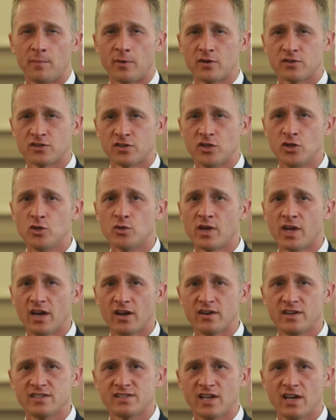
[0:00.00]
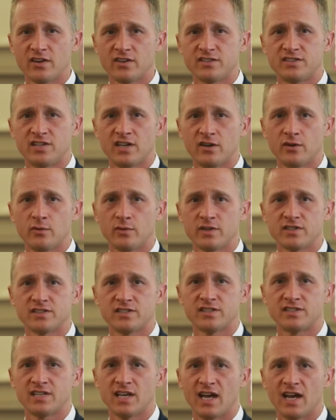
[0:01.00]
a person who carries out a terrorist
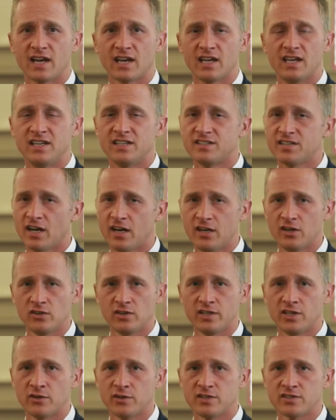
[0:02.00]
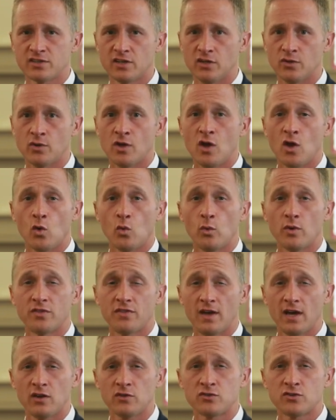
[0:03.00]
attack entirely on his own,
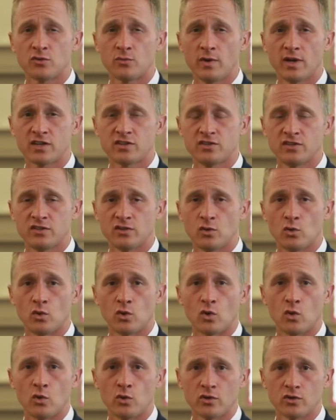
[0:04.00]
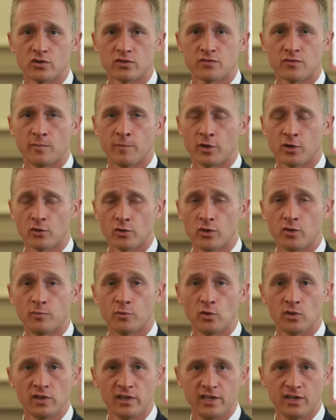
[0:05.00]
without direction or orders from a group
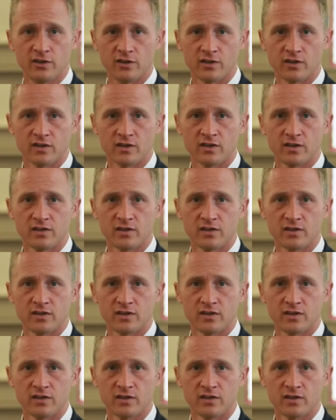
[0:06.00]
or leader.